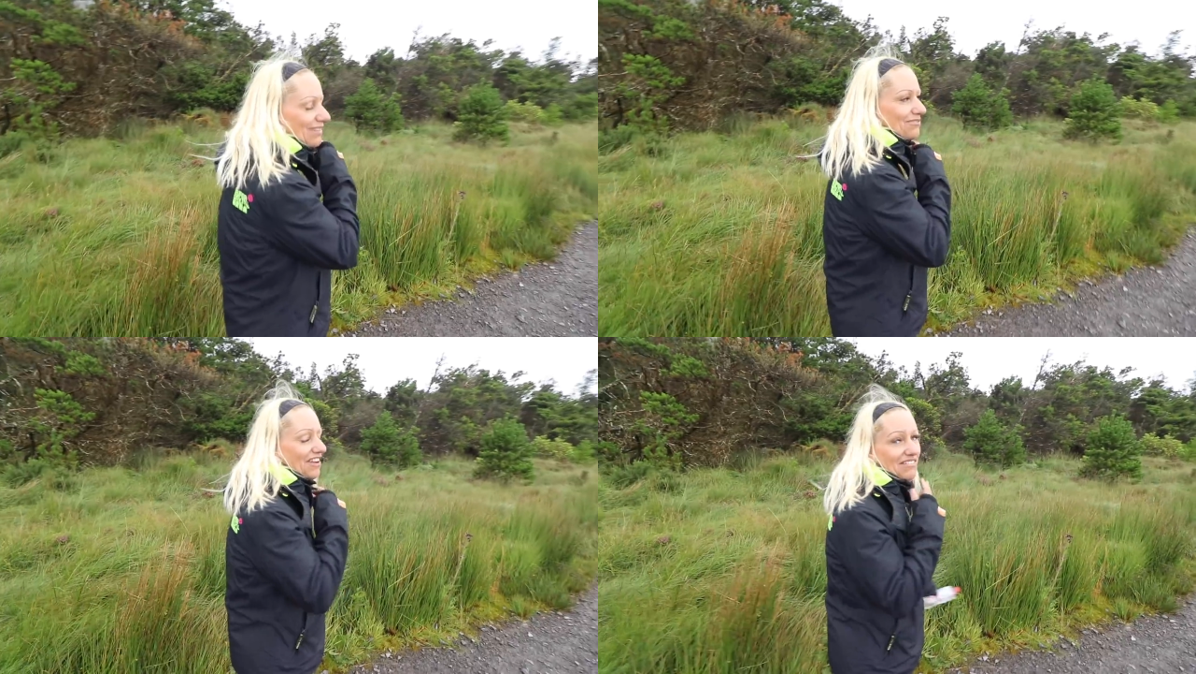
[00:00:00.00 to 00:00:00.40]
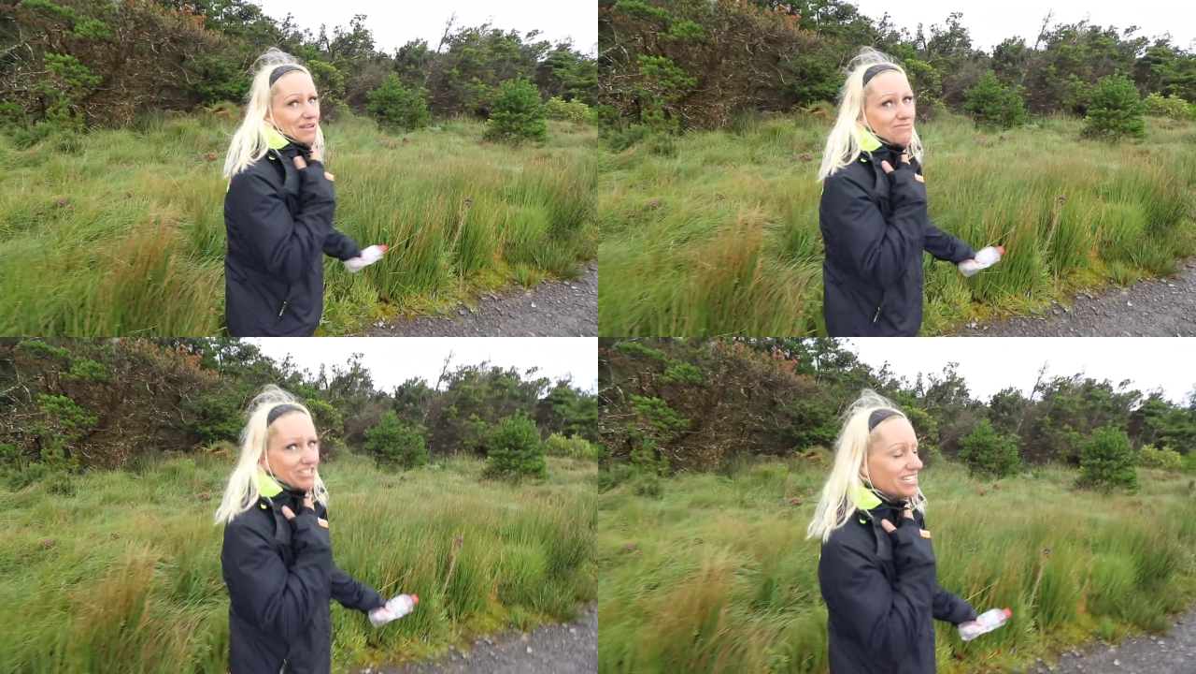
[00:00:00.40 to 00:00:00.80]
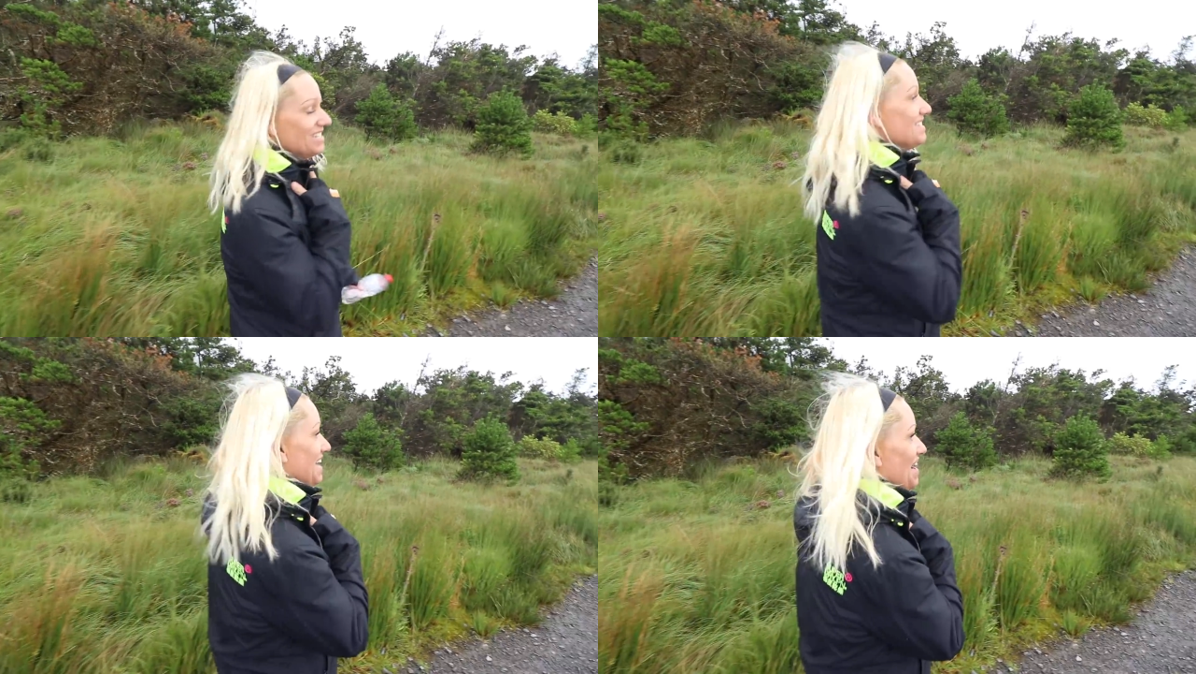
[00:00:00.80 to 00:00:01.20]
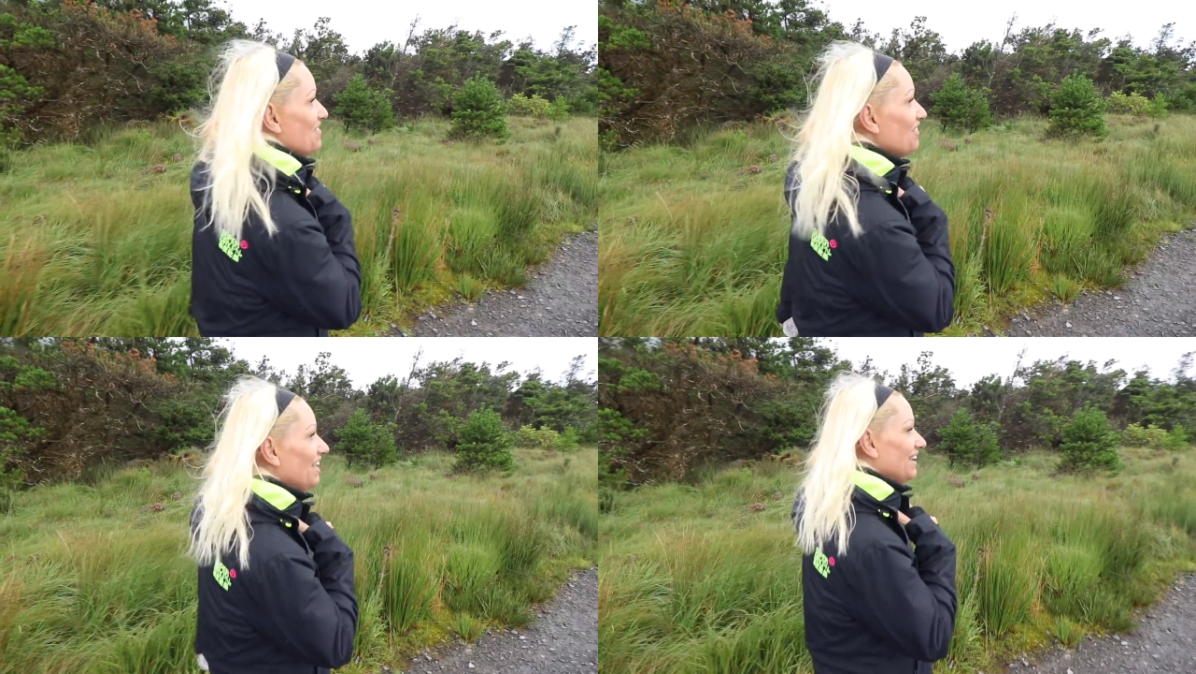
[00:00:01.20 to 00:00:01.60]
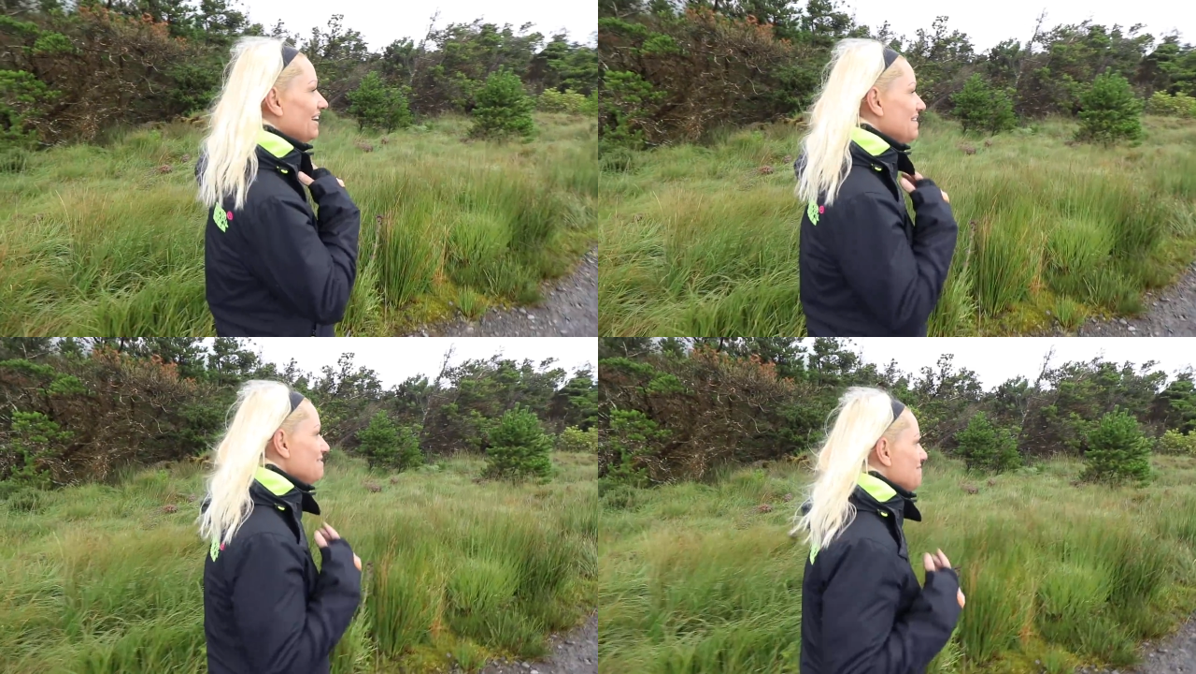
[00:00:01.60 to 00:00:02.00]
and I'm called, very appreciative. It's actually called
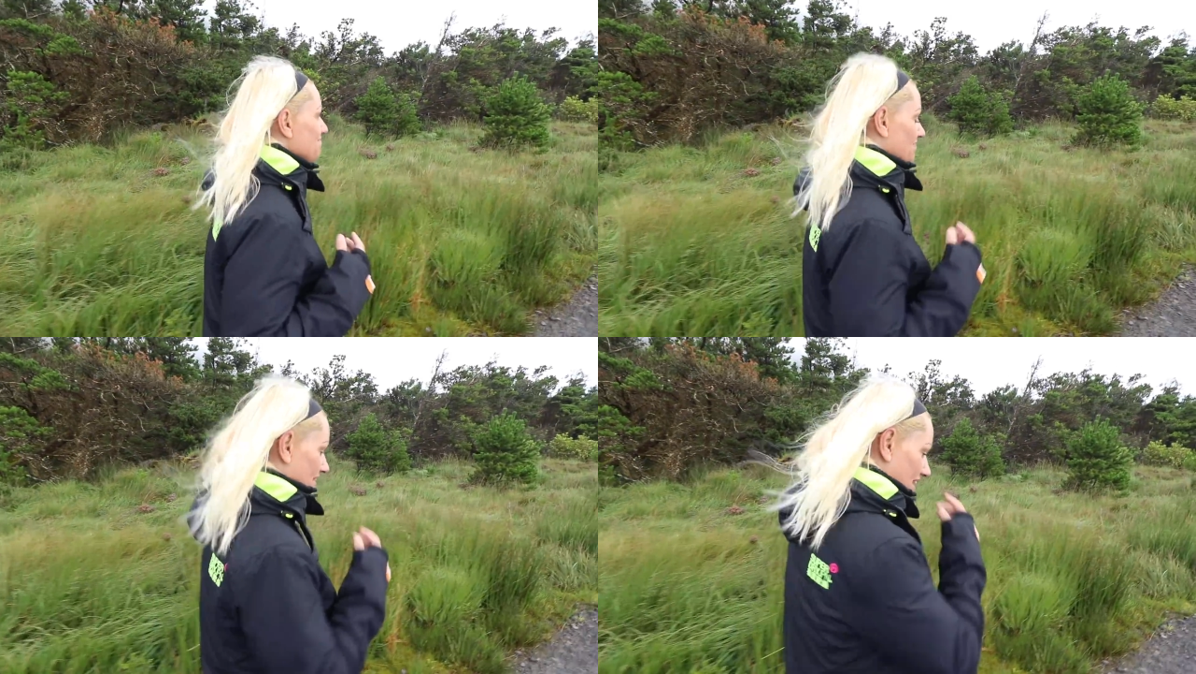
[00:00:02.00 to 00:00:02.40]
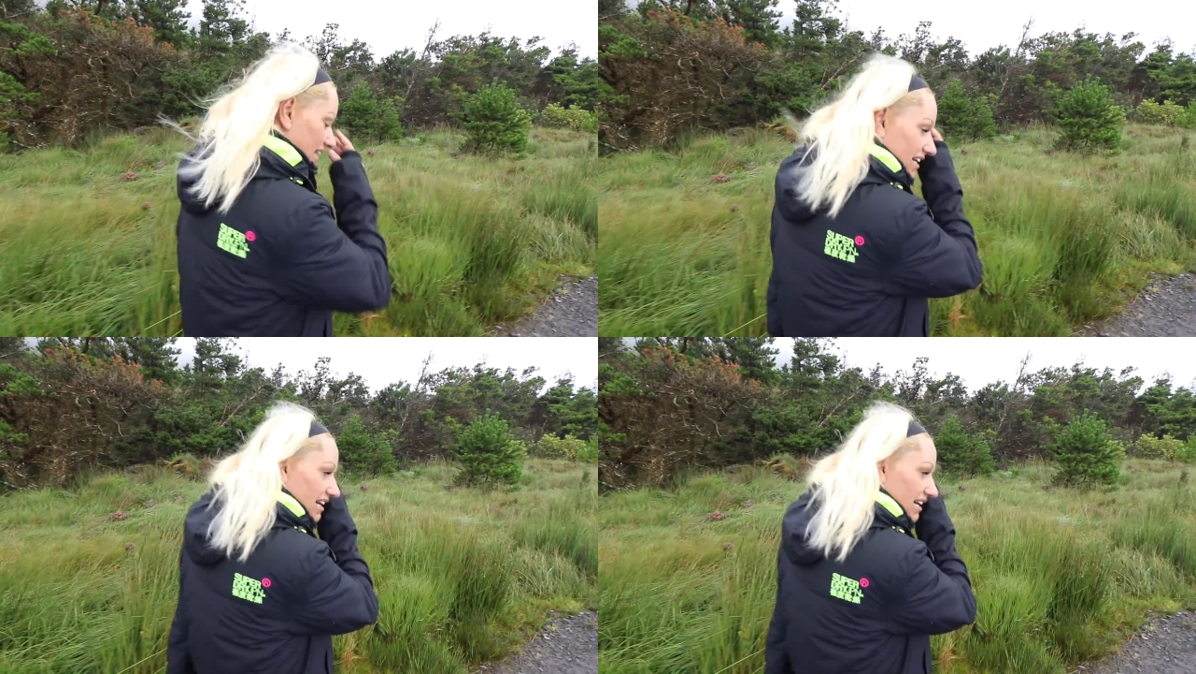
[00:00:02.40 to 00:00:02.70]
the wood loop.